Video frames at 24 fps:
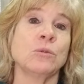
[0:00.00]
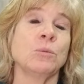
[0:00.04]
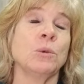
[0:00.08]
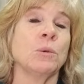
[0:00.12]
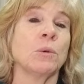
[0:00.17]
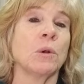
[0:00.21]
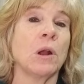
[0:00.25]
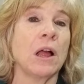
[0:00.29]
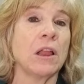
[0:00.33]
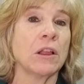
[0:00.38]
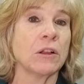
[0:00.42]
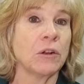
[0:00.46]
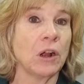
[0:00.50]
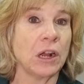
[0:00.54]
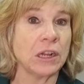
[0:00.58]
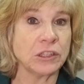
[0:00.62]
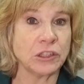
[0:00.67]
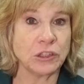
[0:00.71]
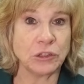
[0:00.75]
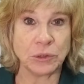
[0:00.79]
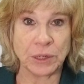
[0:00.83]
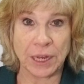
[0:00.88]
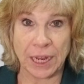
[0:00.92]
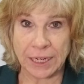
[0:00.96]
We were all across
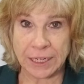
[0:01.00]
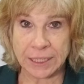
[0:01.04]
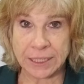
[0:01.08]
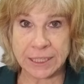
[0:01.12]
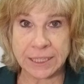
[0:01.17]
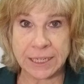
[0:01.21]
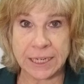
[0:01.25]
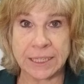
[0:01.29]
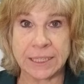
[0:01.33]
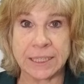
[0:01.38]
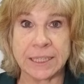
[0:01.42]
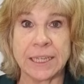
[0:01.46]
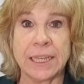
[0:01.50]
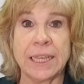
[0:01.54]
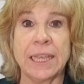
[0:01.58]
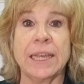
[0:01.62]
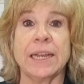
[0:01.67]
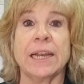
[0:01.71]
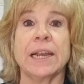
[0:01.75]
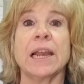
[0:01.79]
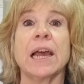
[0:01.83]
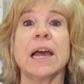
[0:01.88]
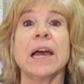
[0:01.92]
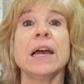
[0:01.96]
the United States and
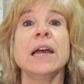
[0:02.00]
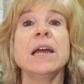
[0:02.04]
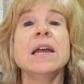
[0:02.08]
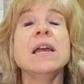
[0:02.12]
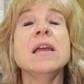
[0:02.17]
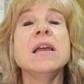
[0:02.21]
Canada,